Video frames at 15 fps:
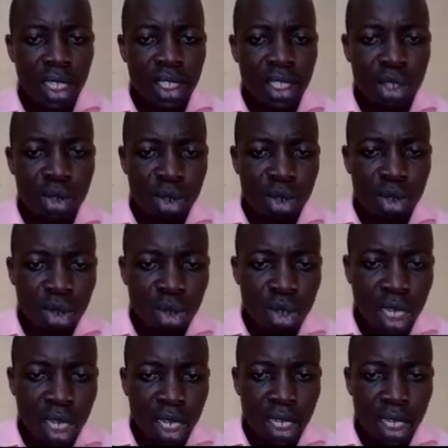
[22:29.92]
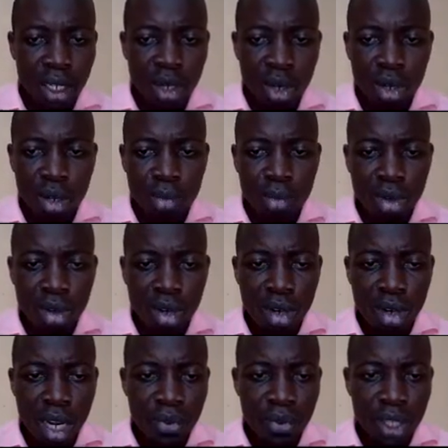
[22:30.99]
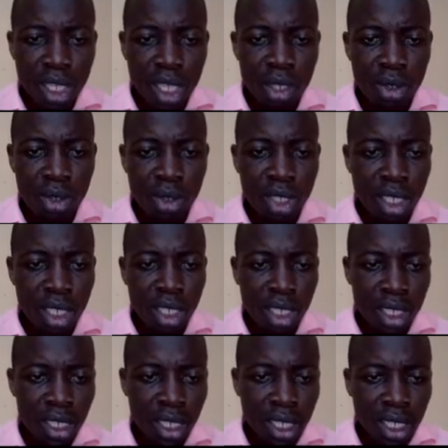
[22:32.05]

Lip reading: let's draw a column graph here using